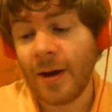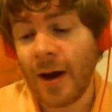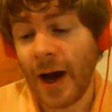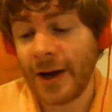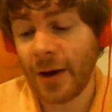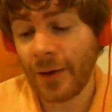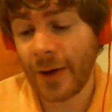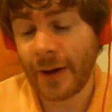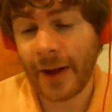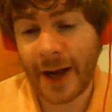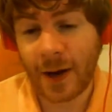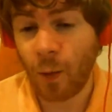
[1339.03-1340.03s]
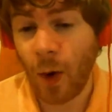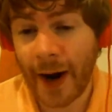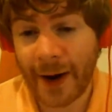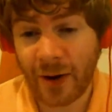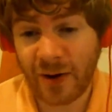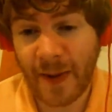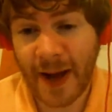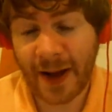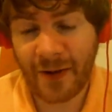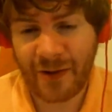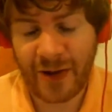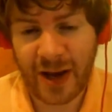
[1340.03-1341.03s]
I know that like Wired
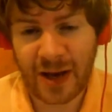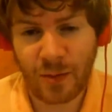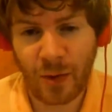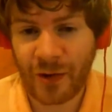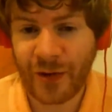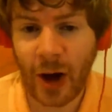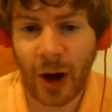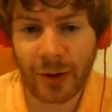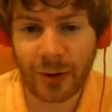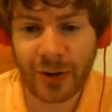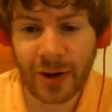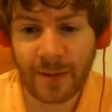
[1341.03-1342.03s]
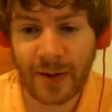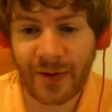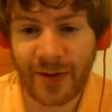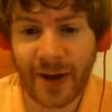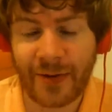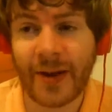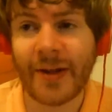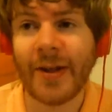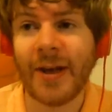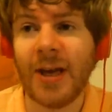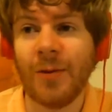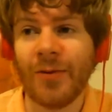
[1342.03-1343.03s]
magazine once honored him and said that like
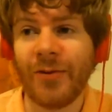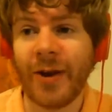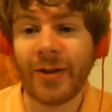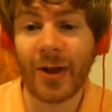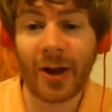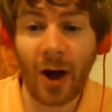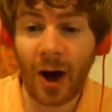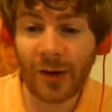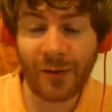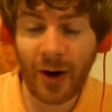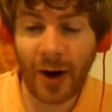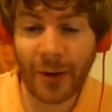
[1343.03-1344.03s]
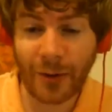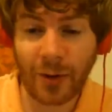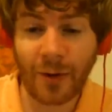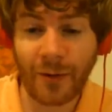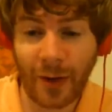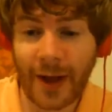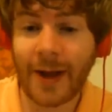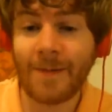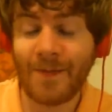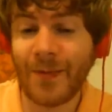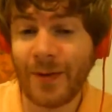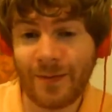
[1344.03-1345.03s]
he was like the godfather of like
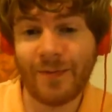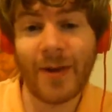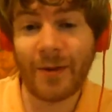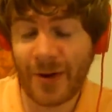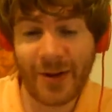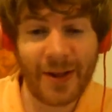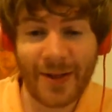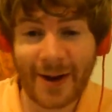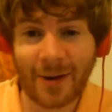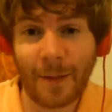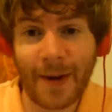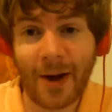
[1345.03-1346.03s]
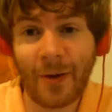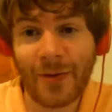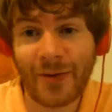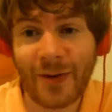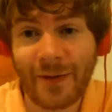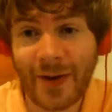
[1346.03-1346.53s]
everything they're about and stuff